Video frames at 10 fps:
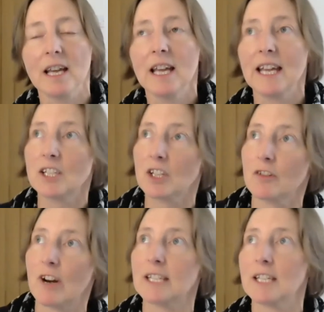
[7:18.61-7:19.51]

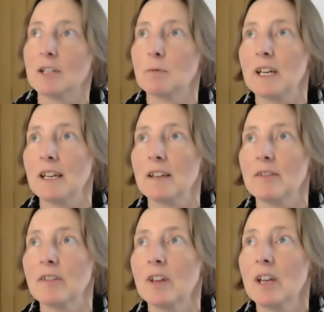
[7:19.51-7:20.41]
integrated
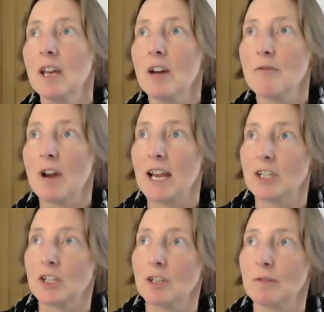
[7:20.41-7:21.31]
with a
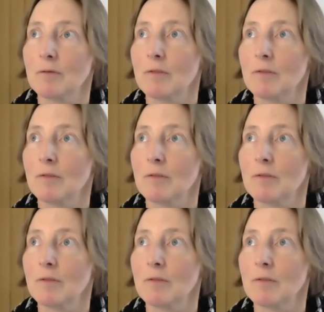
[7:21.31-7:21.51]
range of